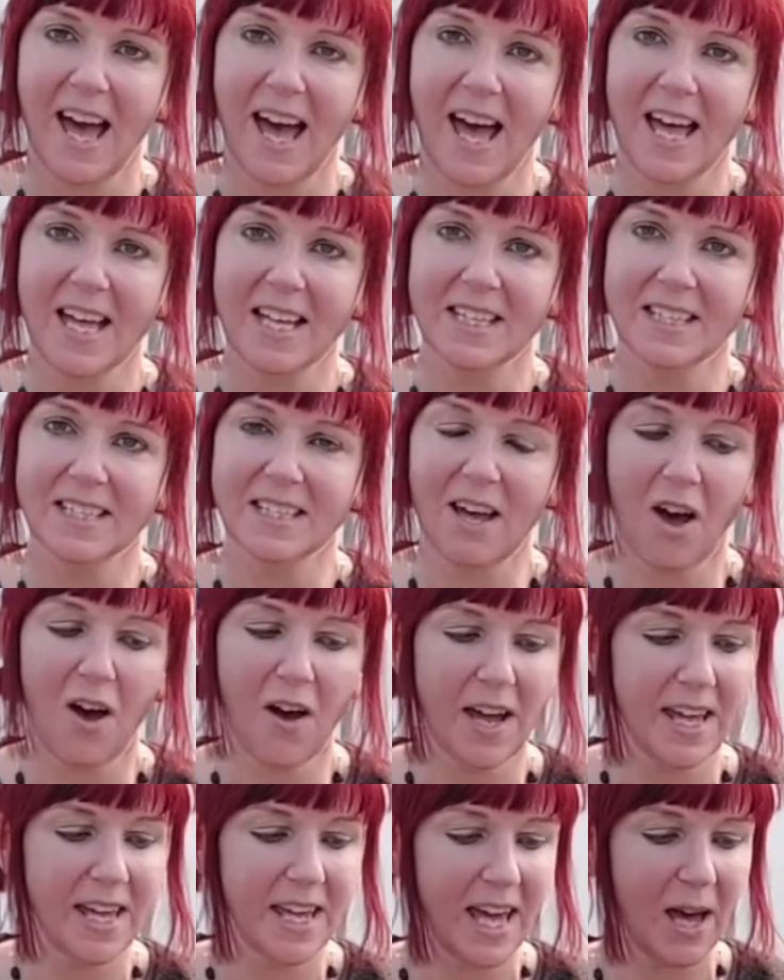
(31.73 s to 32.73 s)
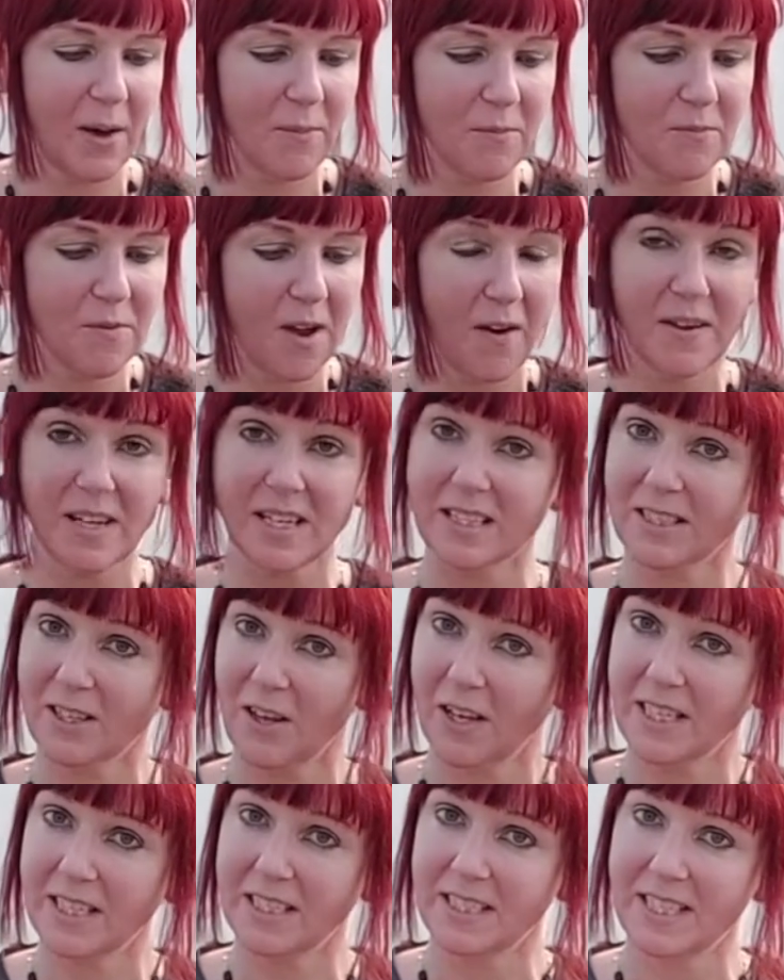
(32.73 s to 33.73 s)
And I am very
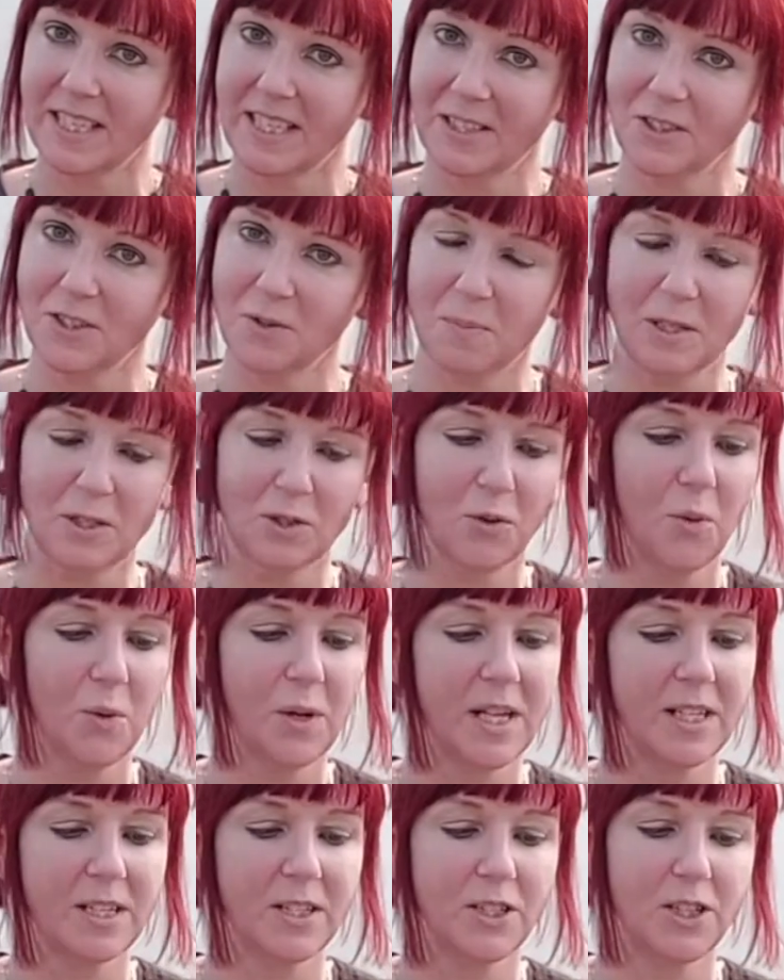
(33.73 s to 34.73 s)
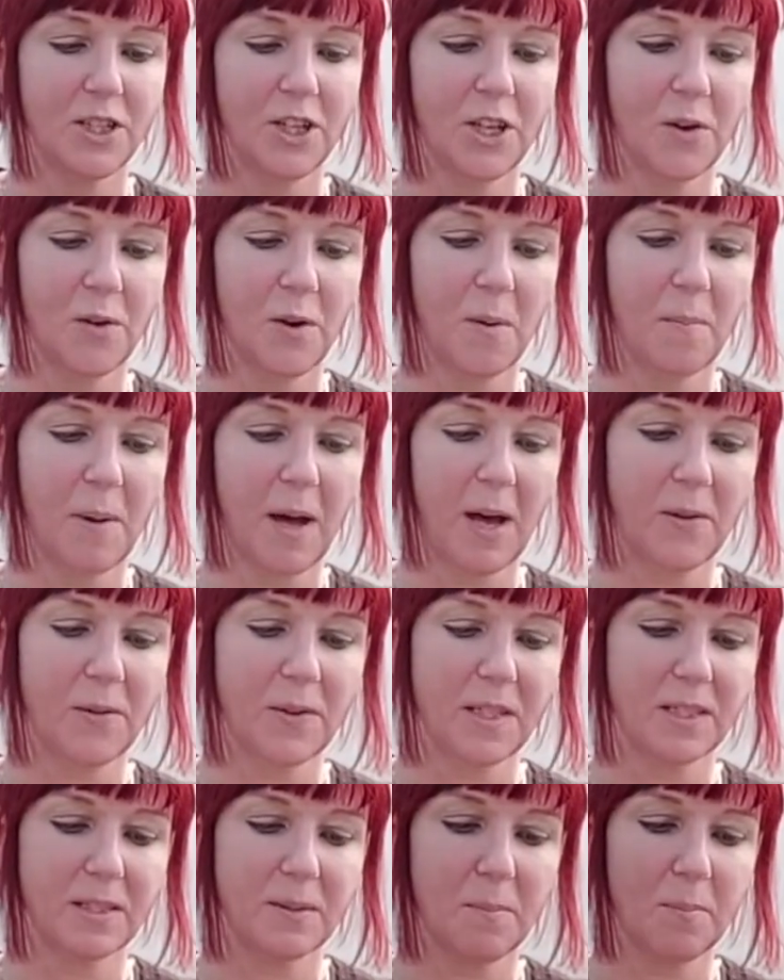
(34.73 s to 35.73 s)
excited to be talking to you about
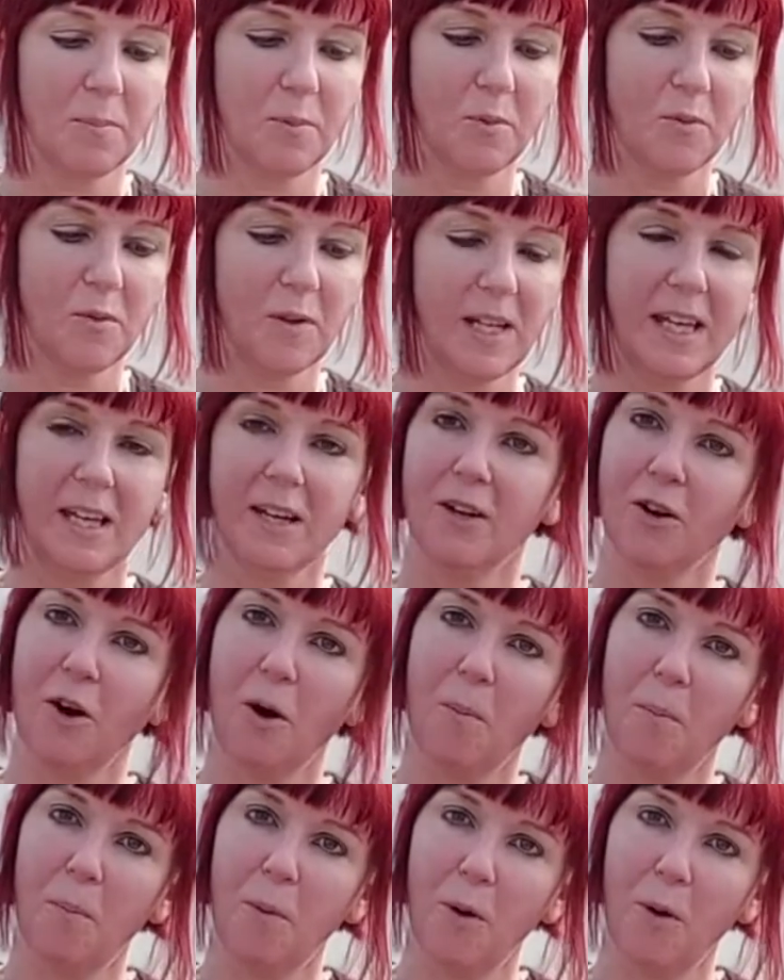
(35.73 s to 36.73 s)
this brilliant compost